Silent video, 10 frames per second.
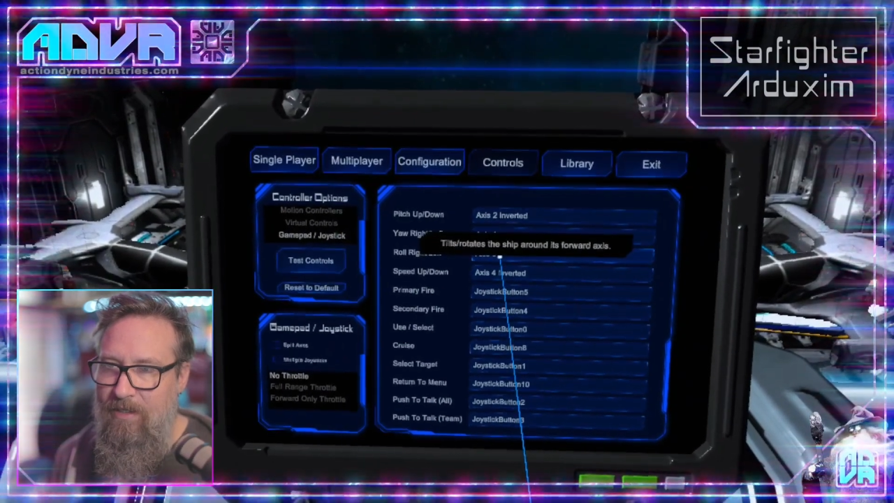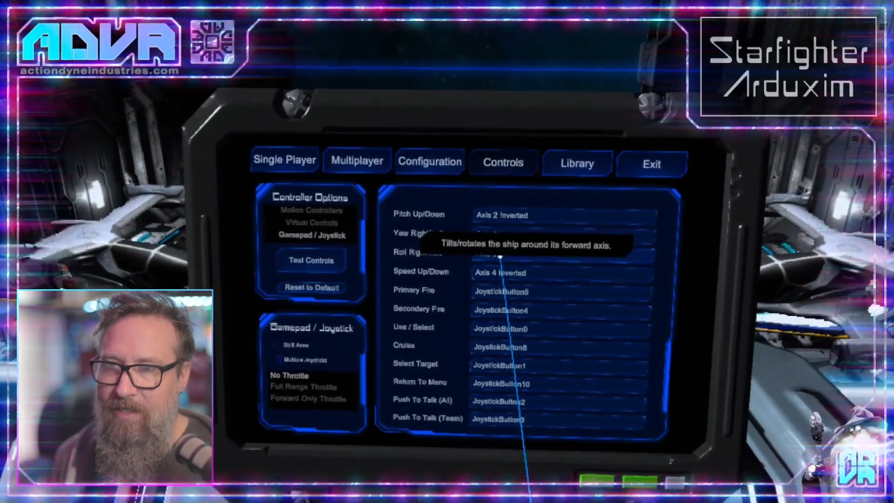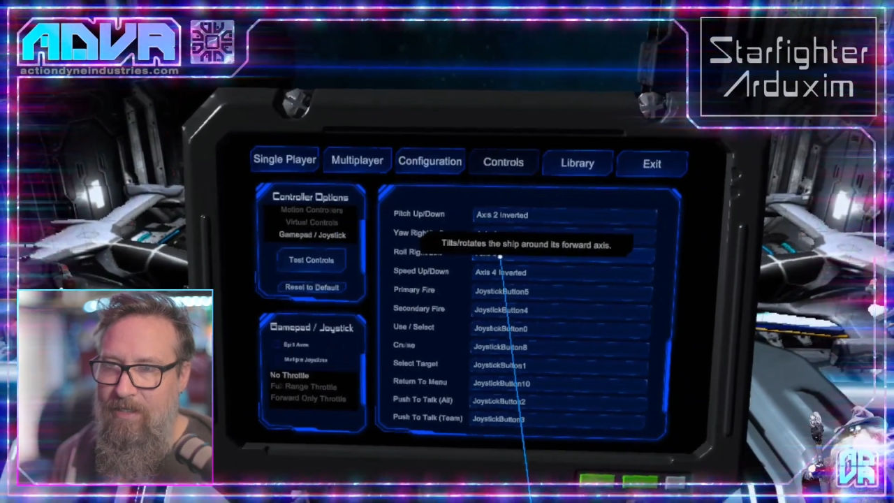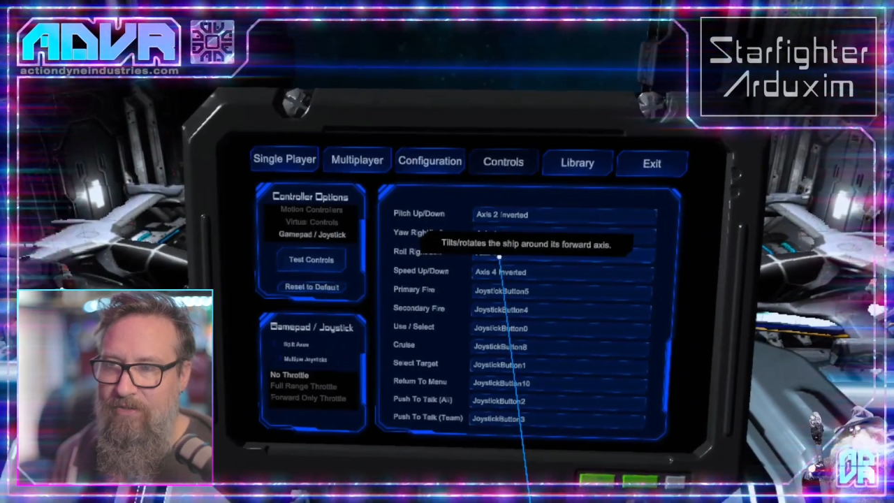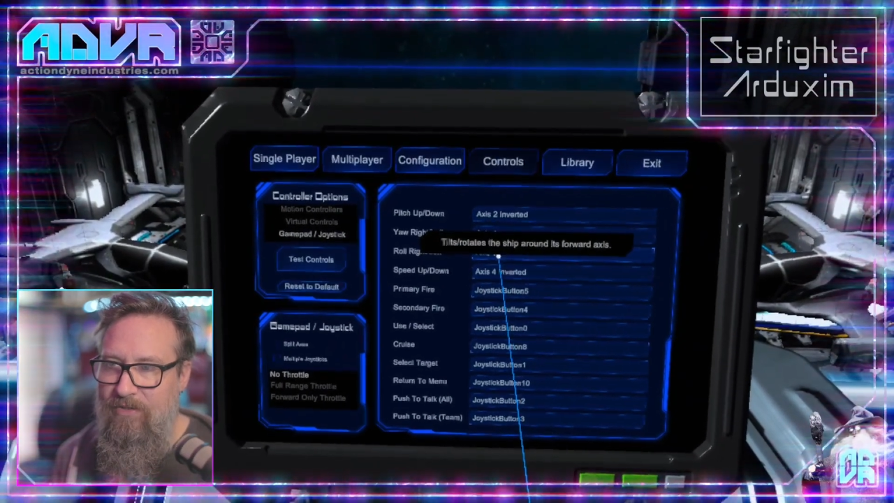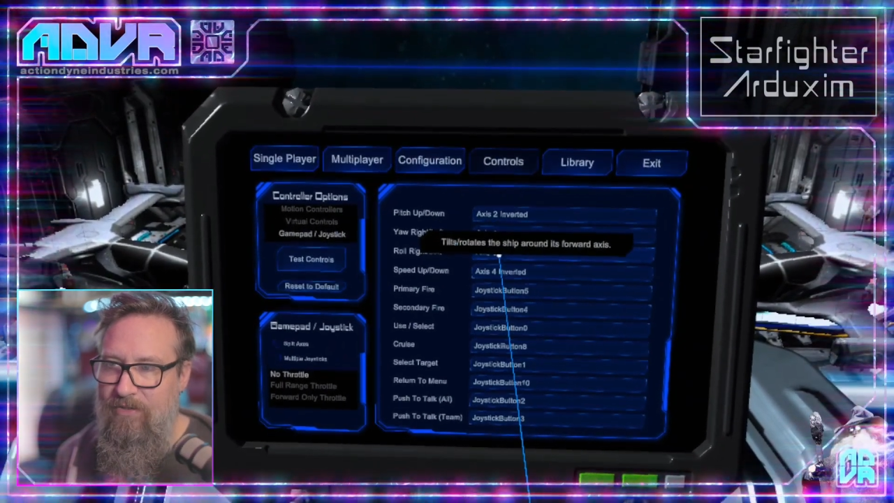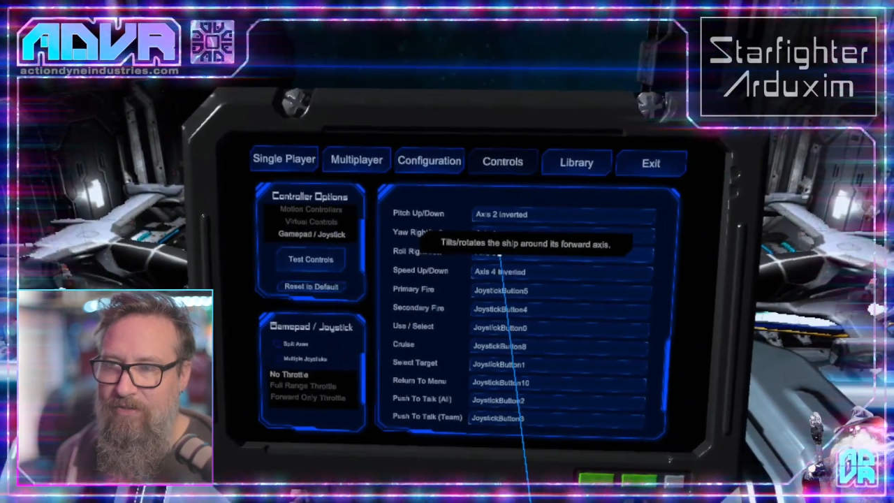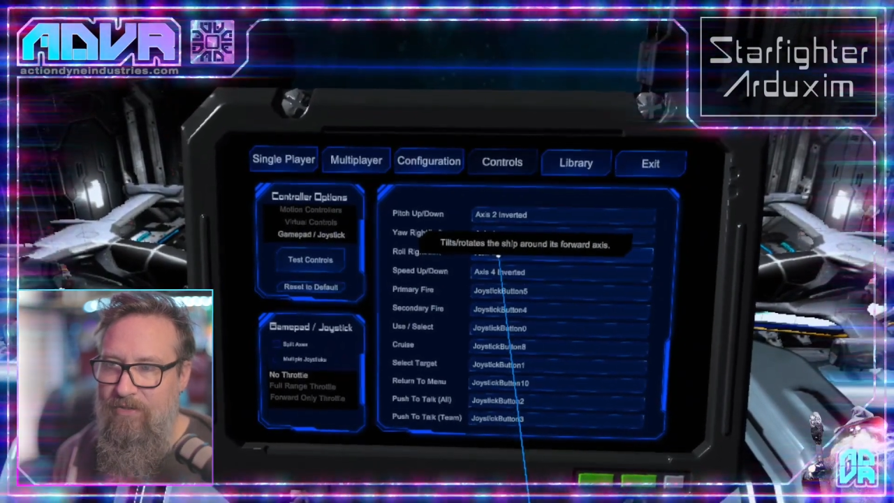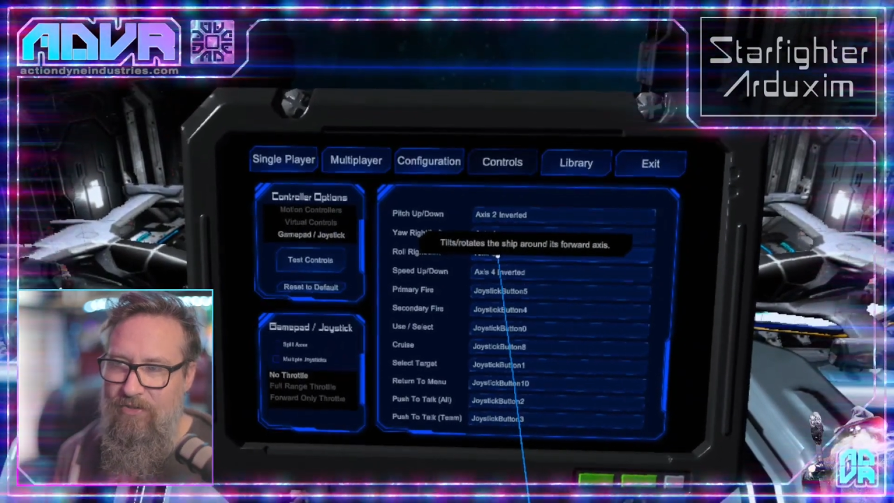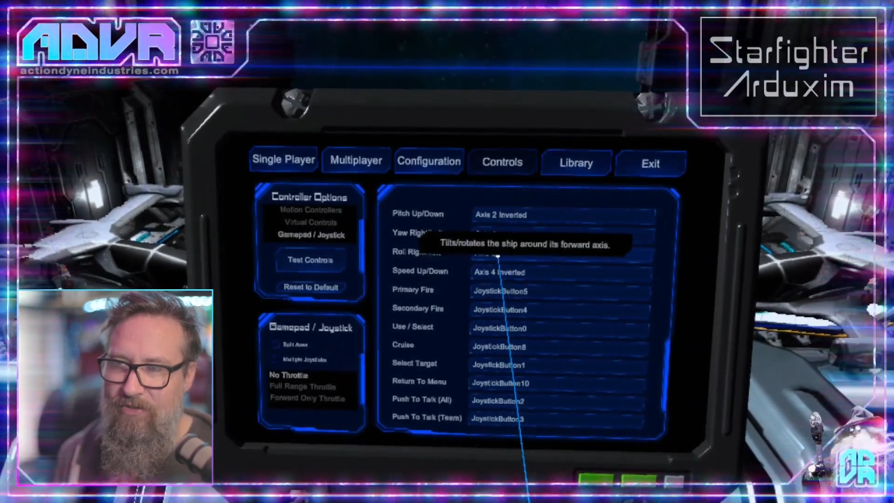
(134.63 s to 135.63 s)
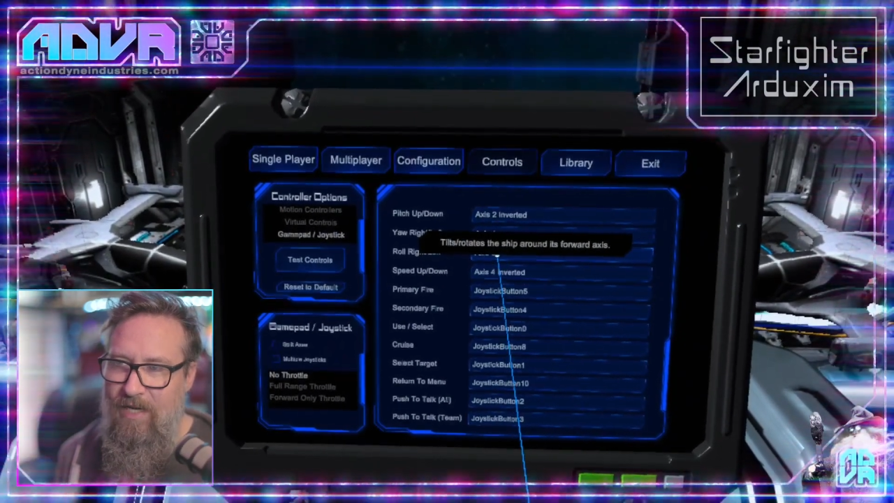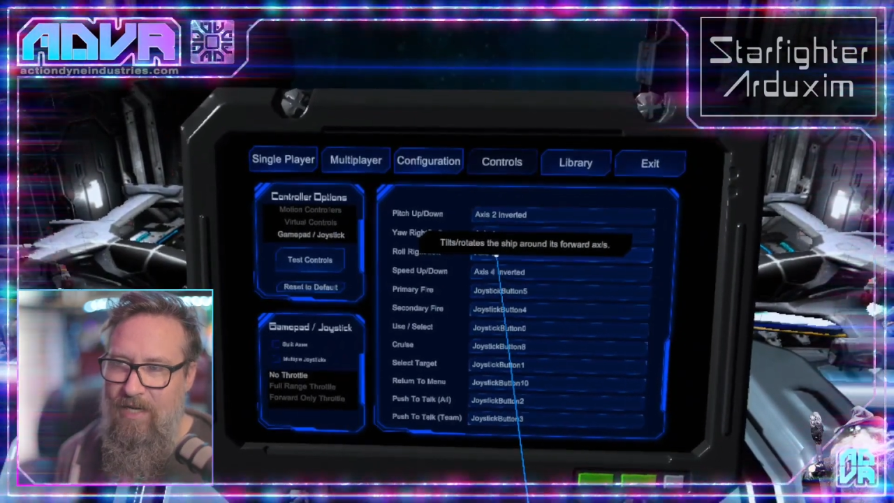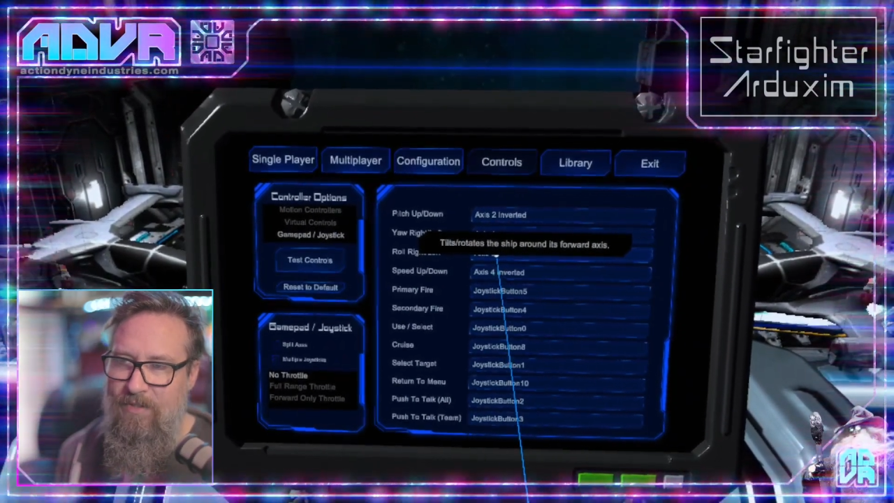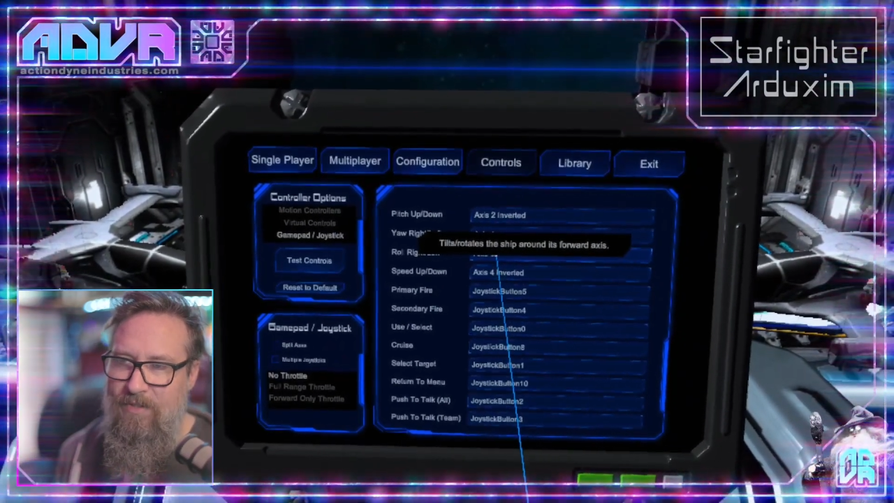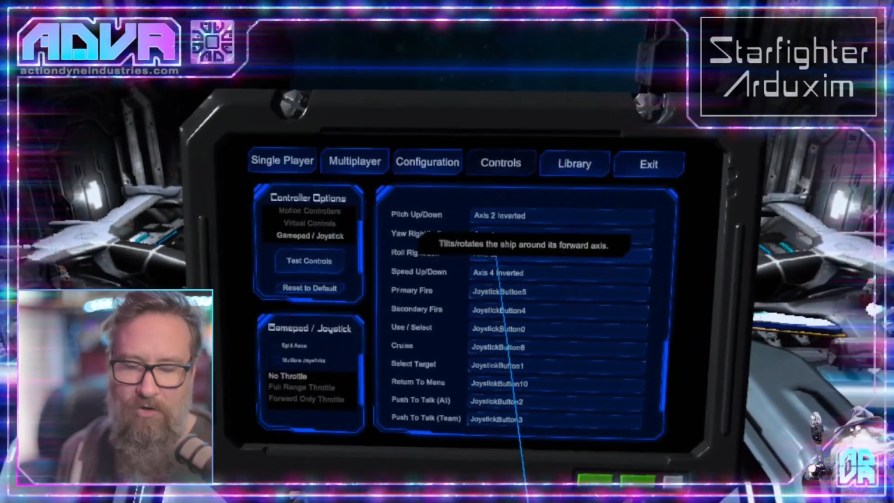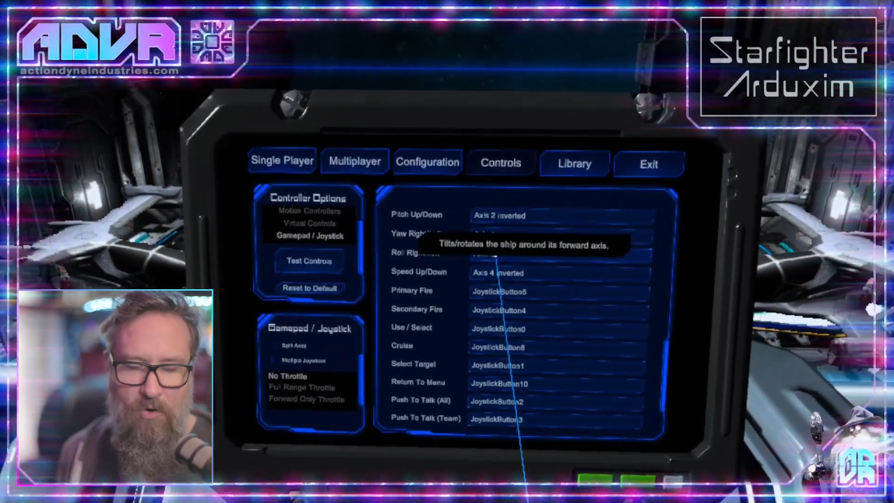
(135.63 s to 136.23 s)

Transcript: Each setting wasn't